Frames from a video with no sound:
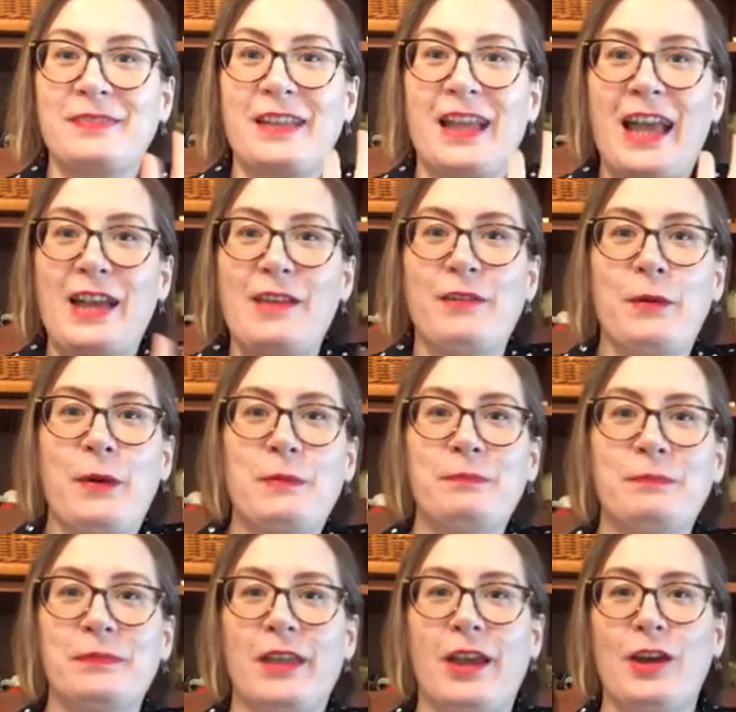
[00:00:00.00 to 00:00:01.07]
Hey everyone,
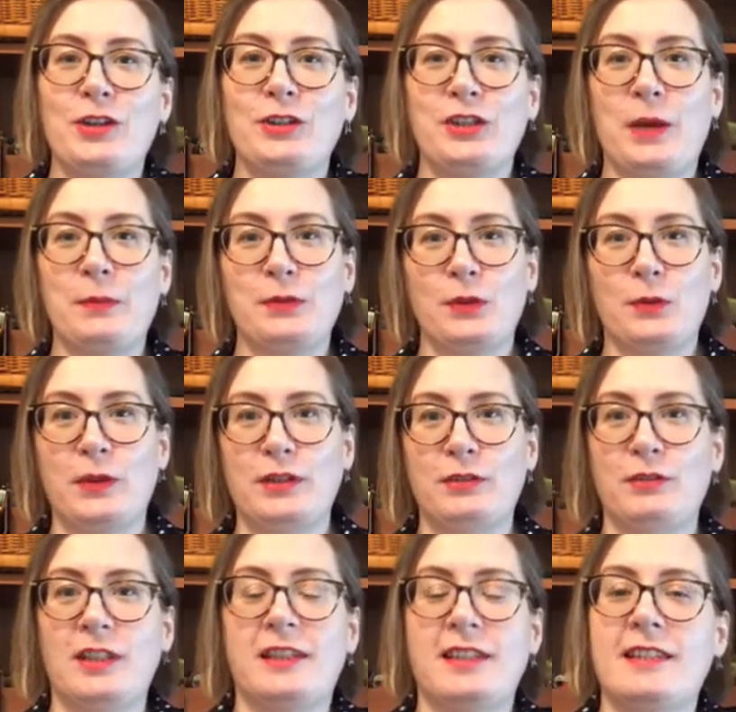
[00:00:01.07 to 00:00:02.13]
our chapter 1
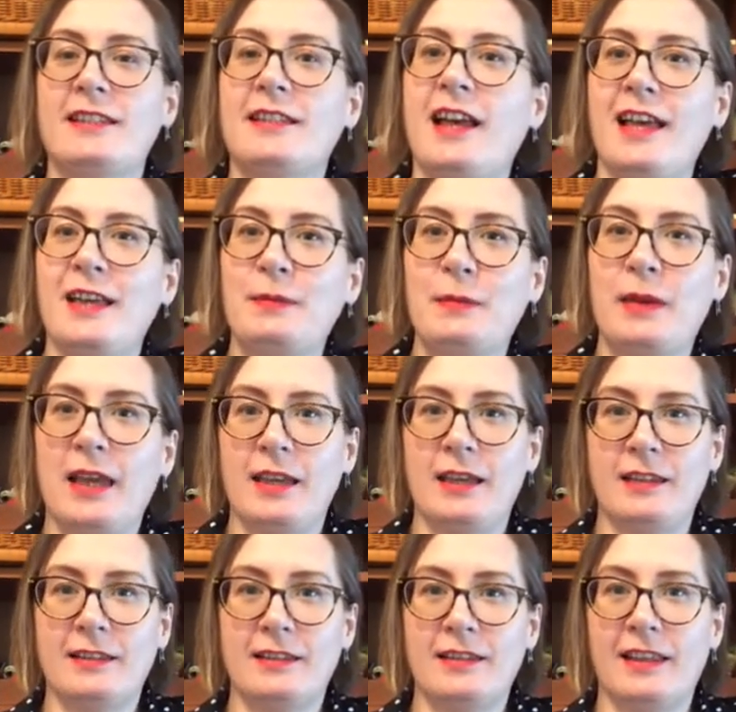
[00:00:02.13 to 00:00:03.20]
read this time
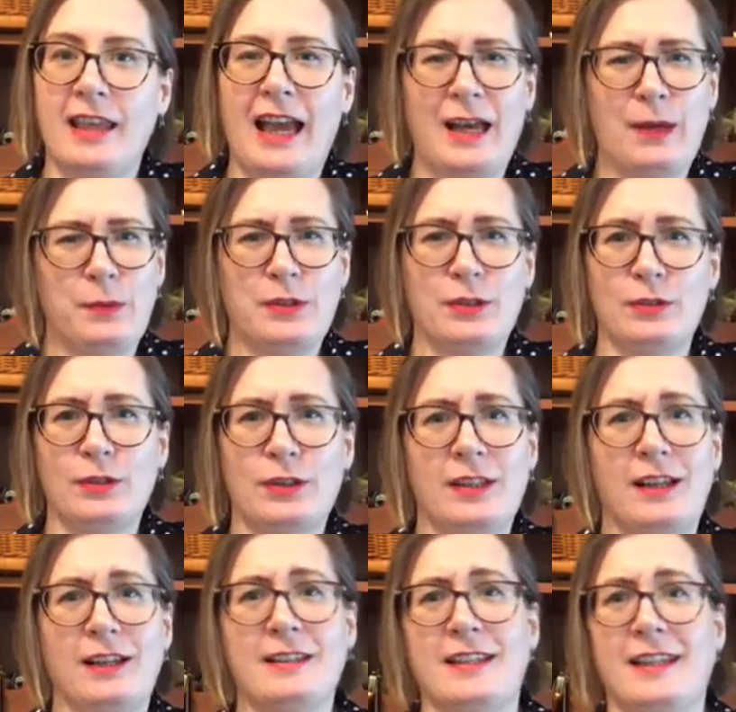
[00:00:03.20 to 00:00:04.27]
is the absolute
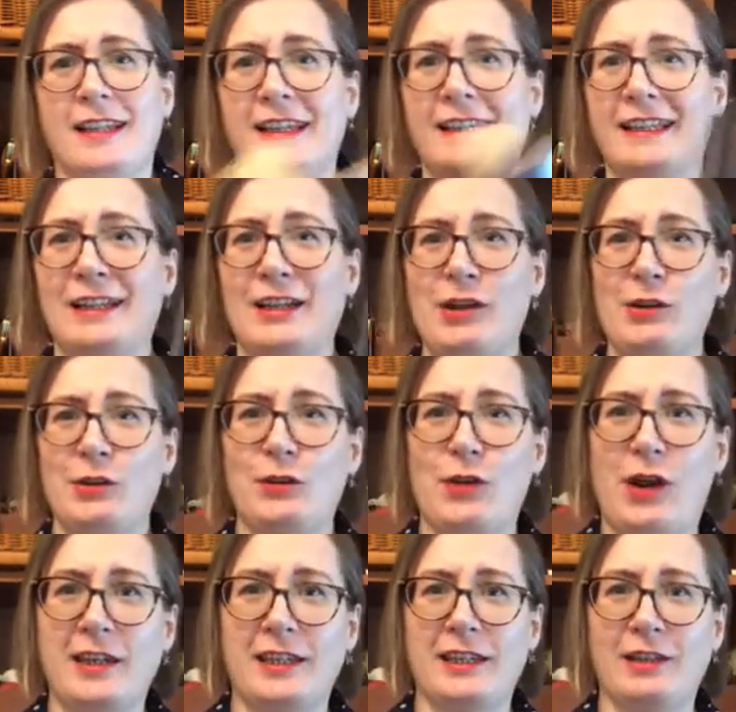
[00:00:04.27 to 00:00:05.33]
classic
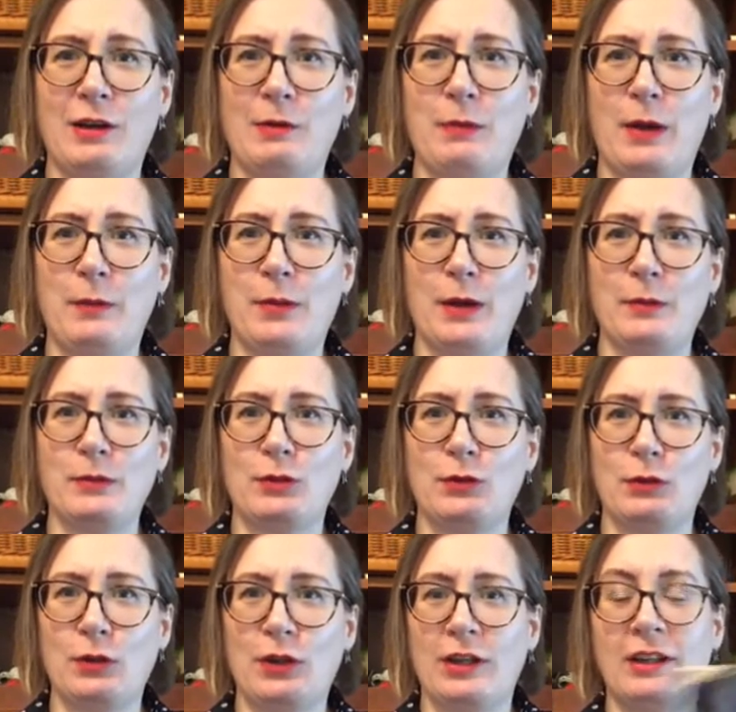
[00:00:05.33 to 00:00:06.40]
Dracula by Bram
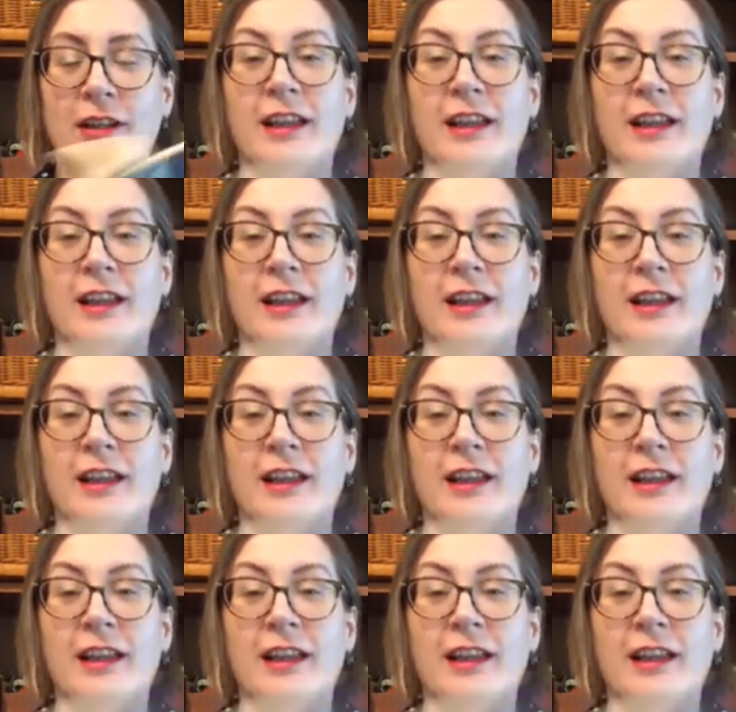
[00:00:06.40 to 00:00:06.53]
Stoker.